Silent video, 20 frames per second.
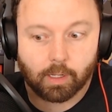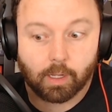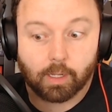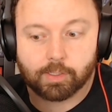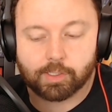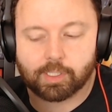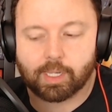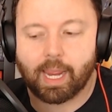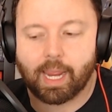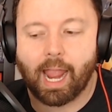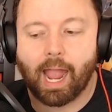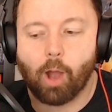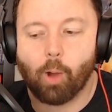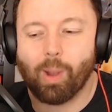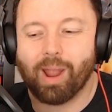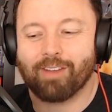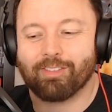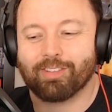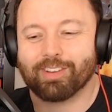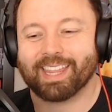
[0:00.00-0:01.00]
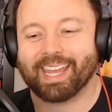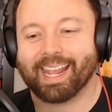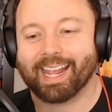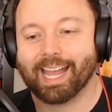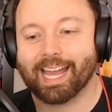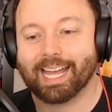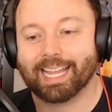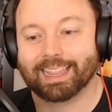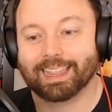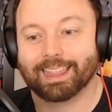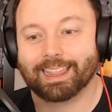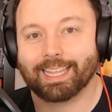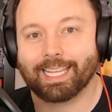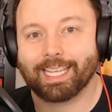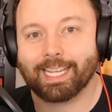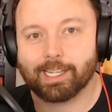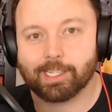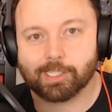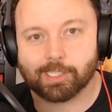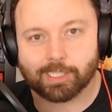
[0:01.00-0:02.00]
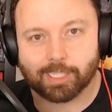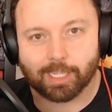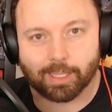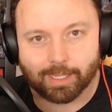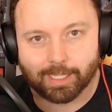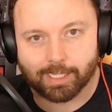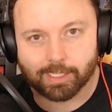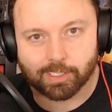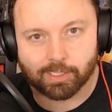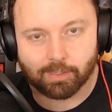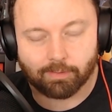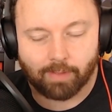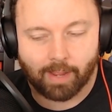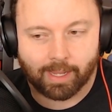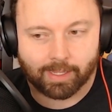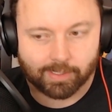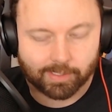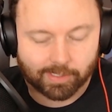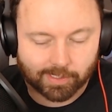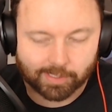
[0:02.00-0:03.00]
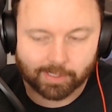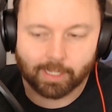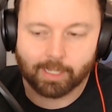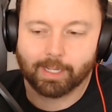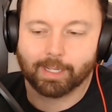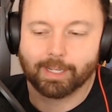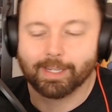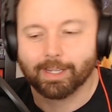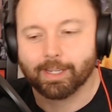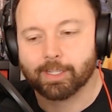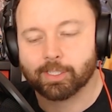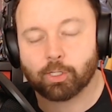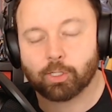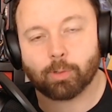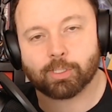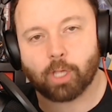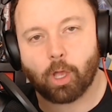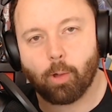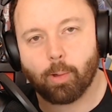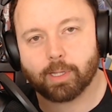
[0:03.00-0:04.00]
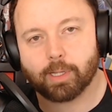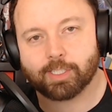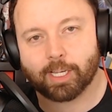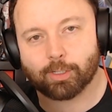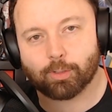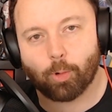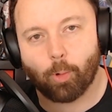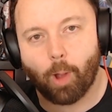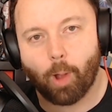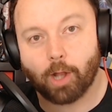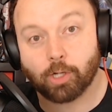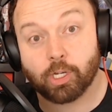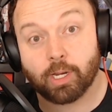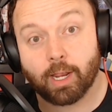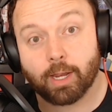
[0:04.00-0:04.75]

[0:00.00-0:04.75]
see how everything leads to these events. So as always, thanks for watching, and